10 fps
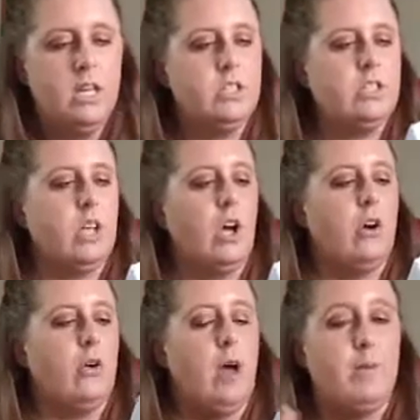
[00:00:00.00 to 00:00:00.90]

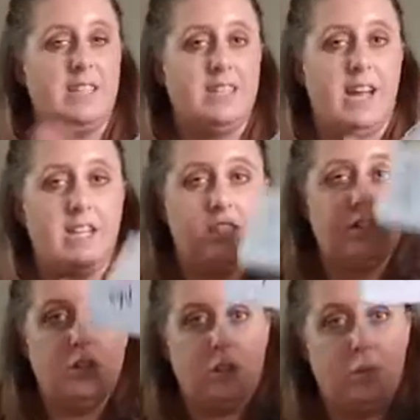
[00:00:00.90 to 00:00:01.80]
So I'm excited
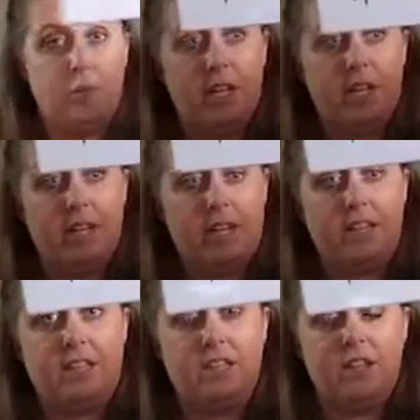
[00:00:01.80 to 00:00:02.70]
to give
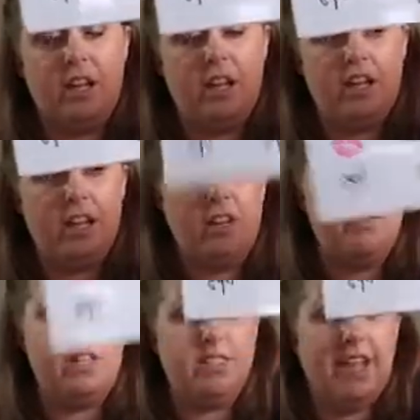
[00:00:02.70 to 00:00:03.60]
this
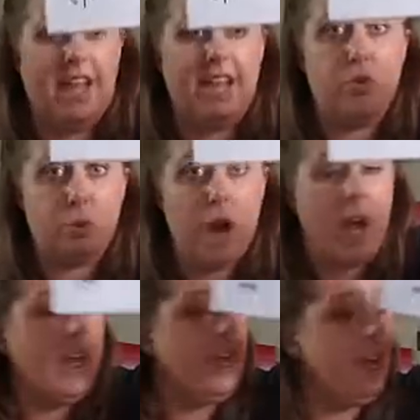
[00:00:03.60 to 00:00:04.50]
a
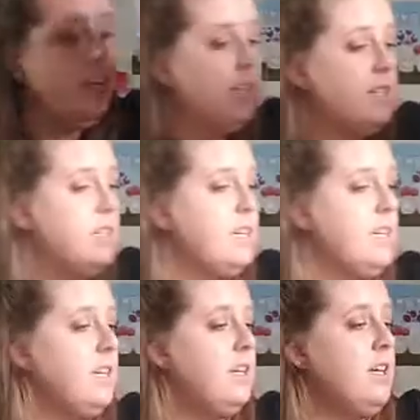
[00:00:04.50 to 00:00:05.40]
try.
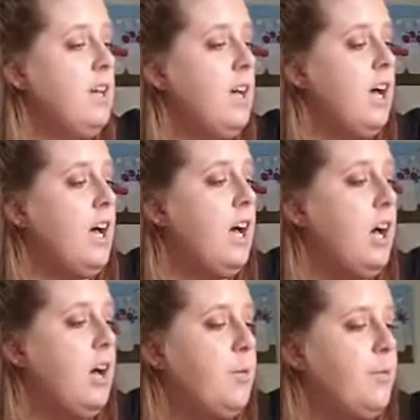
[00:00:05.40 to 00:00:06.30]

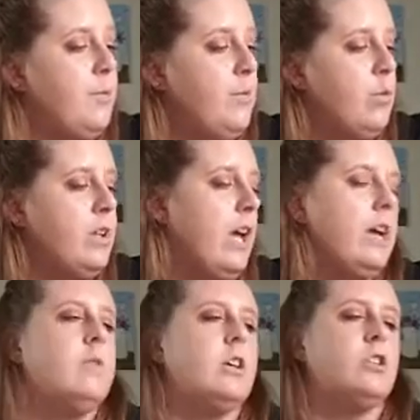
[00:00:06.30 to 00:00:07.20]
Well, not
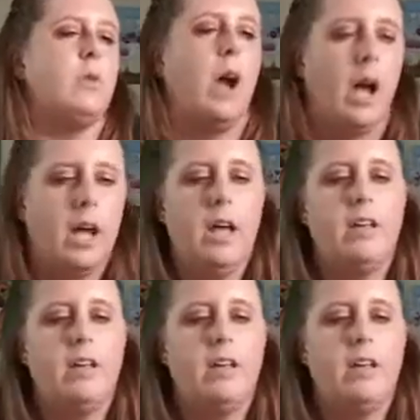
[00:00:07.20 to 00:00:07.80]
a try.